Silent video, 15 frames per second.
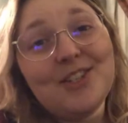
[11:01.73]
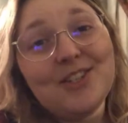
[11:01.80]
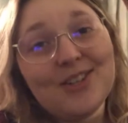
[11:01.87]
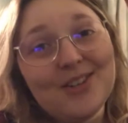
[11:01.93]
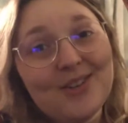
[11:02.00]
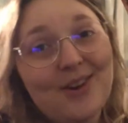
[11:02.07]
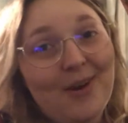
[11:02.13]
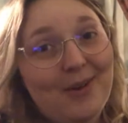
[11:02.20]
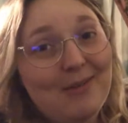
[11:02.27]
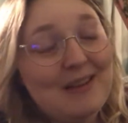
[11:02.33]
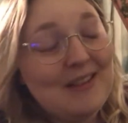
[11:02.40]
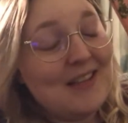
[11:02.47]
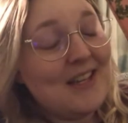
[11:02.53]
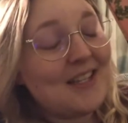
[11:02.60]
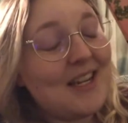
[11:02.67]
do go and
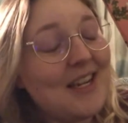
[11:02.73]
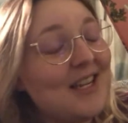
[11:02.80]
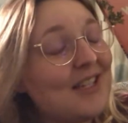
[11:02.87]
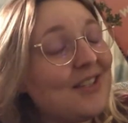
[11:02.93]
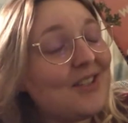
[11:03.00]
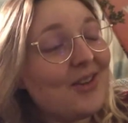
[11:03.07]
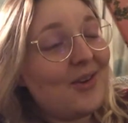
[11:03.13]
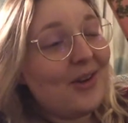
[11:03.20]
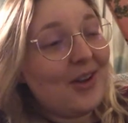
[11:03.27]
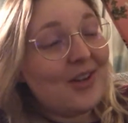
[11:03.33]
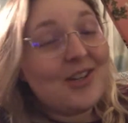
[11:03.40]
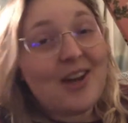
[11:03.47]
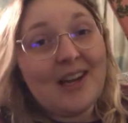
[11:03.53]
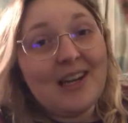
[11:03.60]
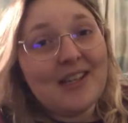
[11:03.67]
read this. It is so
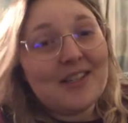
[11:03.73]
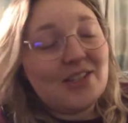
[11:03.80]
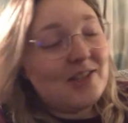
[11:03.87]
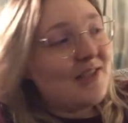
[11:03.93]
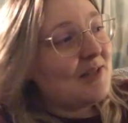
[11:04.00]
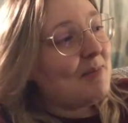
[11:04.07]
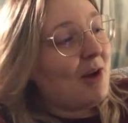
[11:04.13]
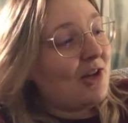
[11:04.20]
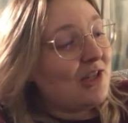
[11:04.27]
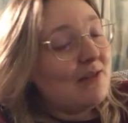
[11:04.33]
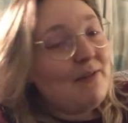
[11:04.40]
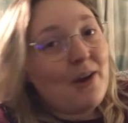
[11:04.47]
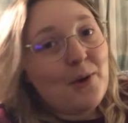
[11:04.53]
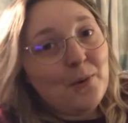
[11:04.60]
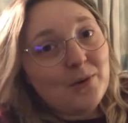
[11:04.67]
good. I listened to this partially
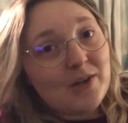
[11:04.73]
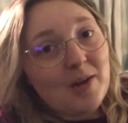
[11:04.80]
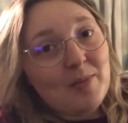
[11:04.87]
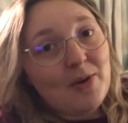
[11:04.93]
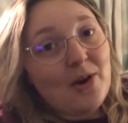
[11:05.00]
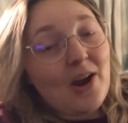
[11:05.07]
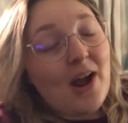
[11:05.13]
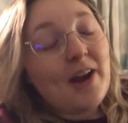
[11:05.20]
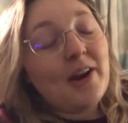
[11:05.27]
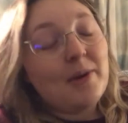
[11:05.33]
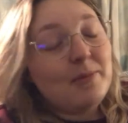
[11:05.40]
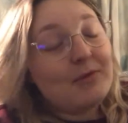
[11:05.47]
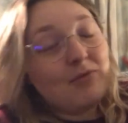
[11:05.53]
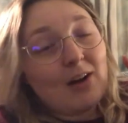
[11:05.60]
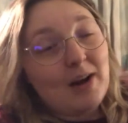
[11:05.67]
via audiobook and I
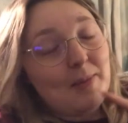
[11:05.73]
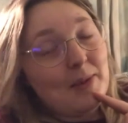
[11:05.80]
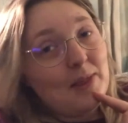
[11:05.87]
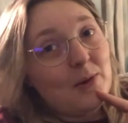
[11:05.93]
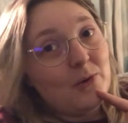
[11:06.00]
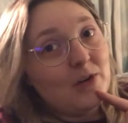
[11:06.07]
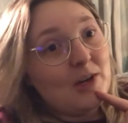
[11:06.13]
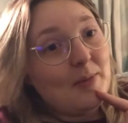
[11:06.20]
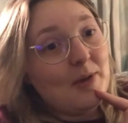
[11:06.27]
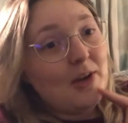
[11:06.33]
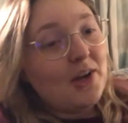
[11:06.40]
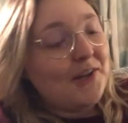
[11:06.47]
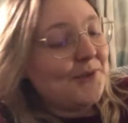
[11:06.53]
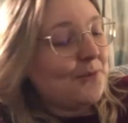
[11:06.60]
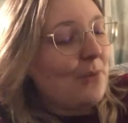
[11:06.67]
would recommend the
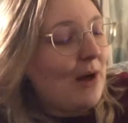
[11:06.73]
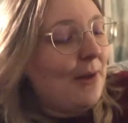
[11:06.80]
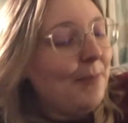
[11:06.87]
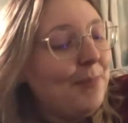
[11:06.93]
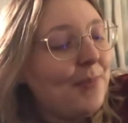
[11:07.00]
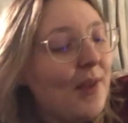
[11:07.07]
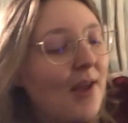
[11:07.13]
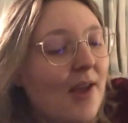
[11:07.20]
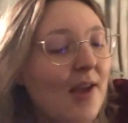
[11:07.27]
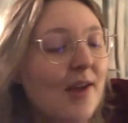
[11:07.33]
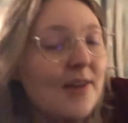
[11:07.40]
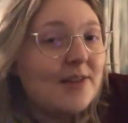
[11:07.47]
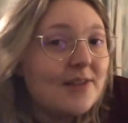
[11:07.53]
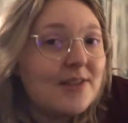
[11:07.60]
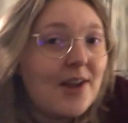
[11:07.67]
audiobook as well.
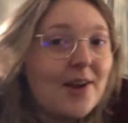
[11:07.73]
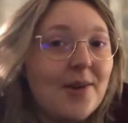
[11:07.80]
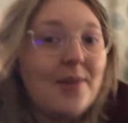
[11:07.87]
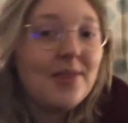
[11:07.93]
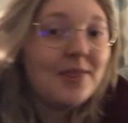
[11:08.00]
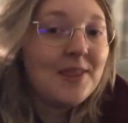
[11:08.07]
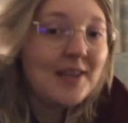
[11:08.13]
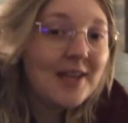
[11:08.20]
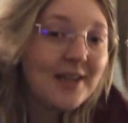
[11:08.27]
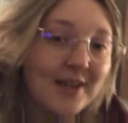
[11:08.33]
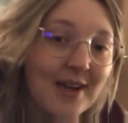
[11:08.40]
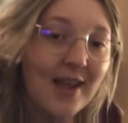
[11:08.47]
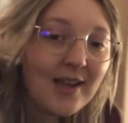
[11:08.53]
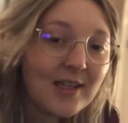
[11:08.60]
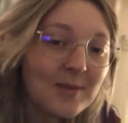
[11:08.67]
So the
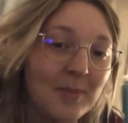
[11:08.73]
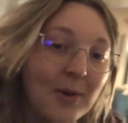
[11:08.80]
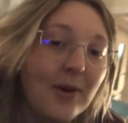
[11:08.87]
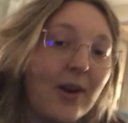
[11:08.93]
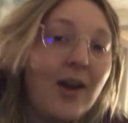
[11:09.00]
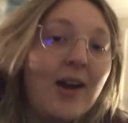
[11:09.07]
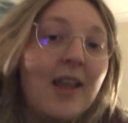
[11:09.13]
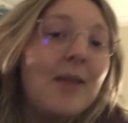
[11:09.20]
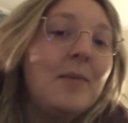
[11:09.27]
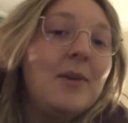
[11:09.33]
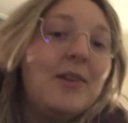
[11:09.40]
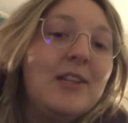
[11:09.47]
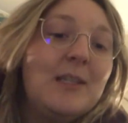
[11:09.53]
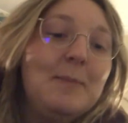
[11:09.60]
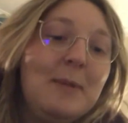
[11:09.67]
next book I am
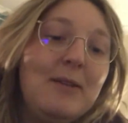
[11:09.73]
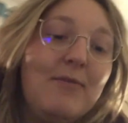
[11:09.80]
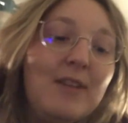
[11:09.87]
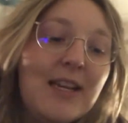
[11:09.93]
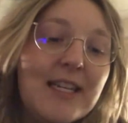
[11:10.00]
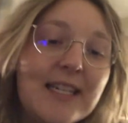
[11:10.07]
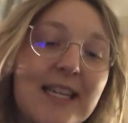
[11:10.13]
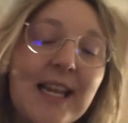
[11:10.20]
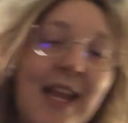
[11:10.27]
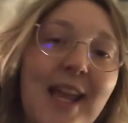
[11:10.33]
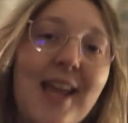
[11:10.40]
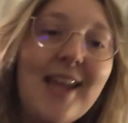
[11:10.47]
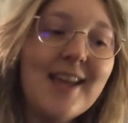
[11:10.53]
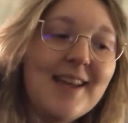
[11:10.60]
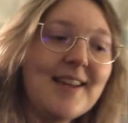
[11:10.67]
going to be reading
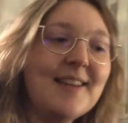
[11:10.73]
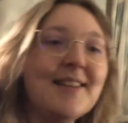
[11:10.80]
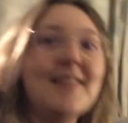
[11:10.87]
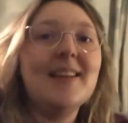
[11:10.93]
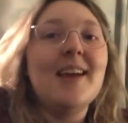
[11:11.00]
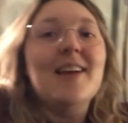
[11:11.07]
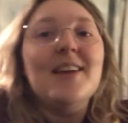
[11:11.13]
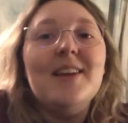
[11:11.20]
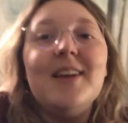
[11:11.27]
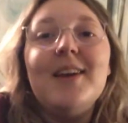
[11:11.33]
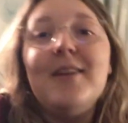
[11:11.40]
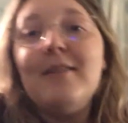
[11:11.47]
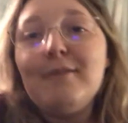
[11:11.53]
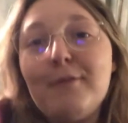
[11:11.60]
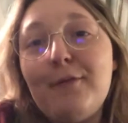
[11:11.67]
is
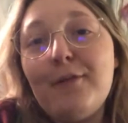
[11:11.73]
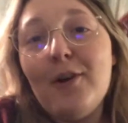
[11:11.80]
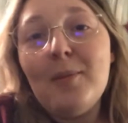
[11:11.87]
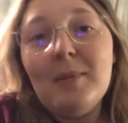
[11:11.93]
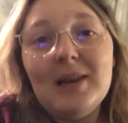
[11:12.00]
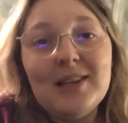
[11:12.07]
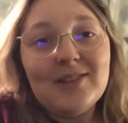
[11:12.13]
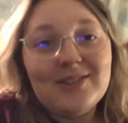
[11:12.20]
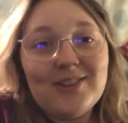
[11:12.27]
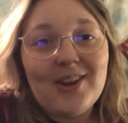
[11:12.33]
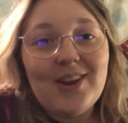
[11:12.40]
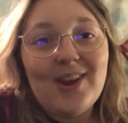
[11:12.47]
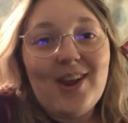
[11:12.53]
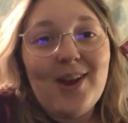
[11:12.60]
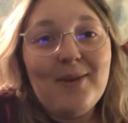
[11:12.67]
From Little
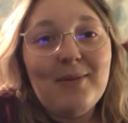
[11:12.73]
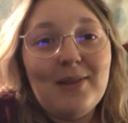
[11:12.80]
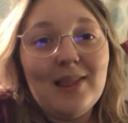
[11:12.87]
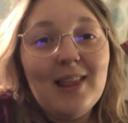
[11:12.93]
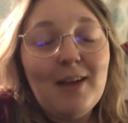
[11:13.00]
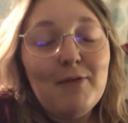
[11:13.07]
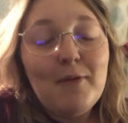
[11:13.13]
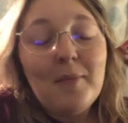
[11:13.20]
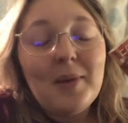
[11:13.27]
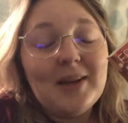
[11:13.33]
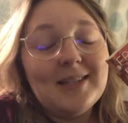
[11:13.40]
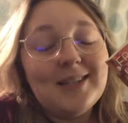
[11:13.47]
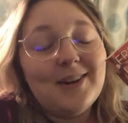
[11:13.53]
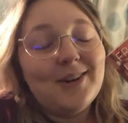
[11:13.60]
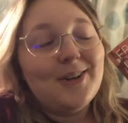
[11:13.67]
Tokyo with Love by
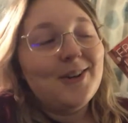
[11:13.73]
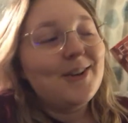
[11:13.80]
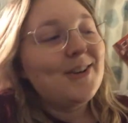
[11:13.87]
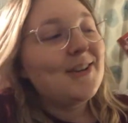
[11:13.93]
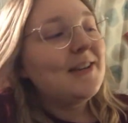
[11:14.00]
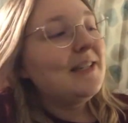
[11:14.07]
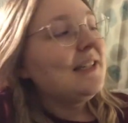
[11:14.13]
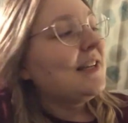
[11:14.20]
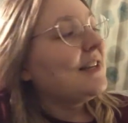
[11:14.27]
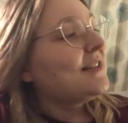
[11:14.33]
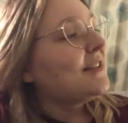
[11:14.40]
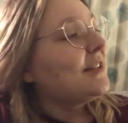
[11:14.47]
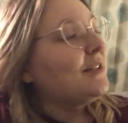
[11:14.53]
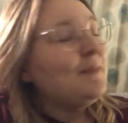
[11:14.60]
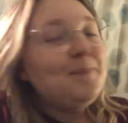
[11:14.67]
Sarah Kuhn.
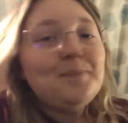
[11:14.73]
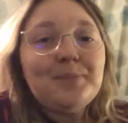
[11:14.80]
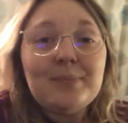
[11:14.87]
So